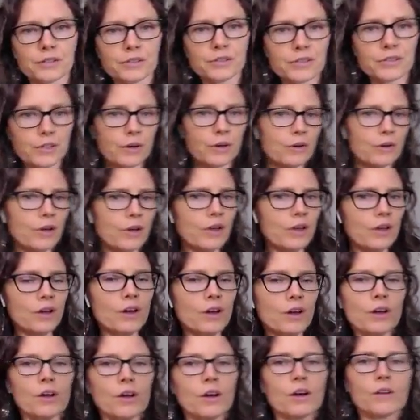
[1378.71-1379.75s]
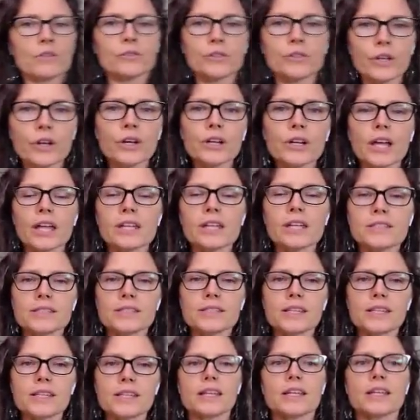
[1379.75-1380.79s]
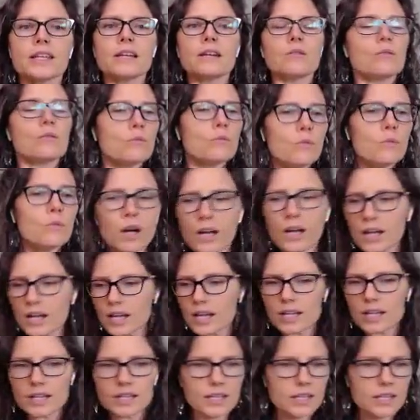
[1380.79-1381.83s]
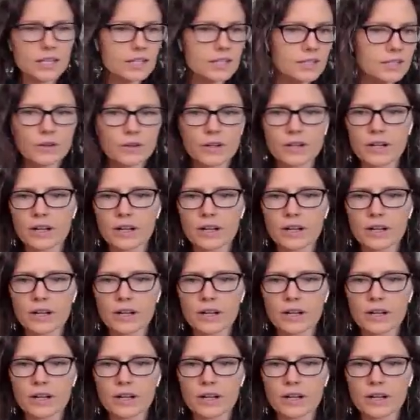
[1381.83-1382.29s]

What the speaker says: So look and see what is going